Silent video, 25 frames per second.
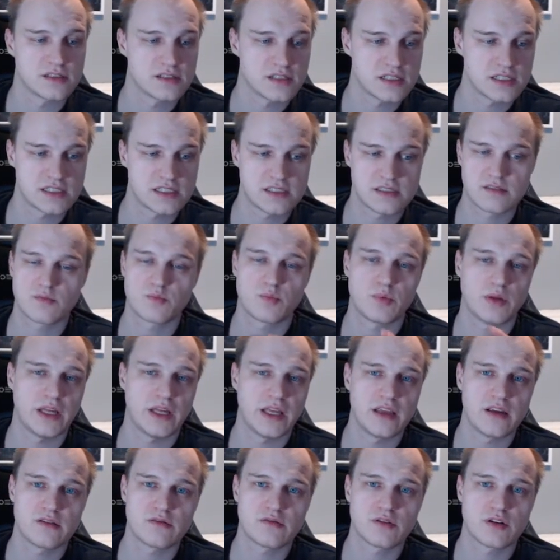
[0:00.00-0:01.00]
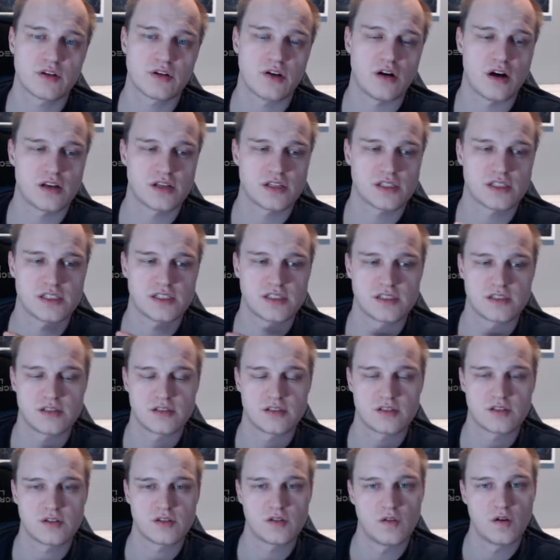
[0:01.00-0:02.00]
Just play your Reconnaissance
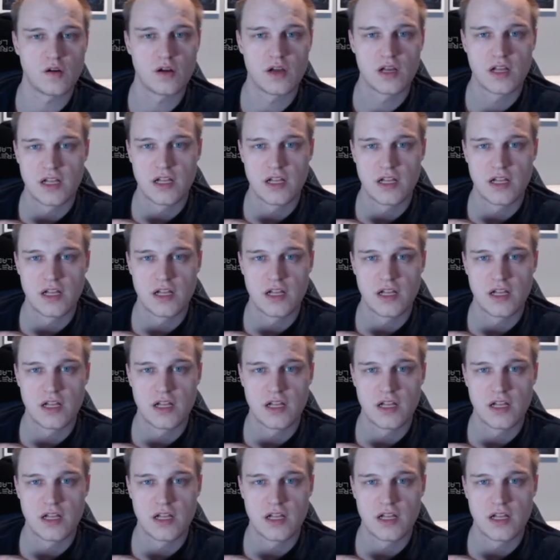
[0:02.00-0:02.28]
on 2.